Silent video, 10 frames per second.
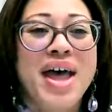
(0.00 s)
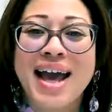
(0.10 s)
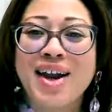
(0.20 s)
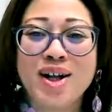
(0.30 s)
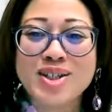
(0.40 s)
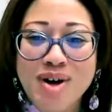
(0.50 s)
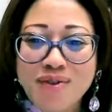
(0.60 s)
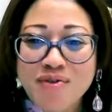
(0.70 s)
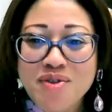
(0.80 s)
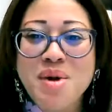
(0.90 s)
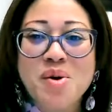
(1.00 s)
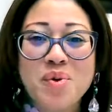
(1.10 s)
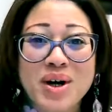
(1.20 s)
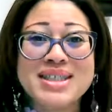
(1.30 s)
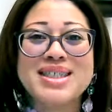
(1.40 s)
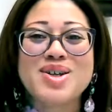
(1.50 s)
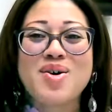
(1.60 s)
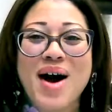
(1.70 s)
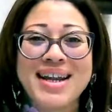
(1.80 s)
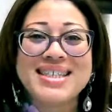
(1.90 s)
and all 12 of them at once is
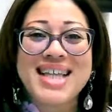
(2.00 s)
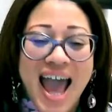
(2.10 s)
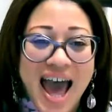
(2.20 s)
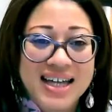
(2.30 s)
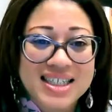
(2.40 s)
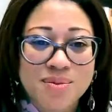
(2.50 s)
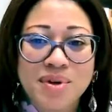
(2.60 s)
quite a task,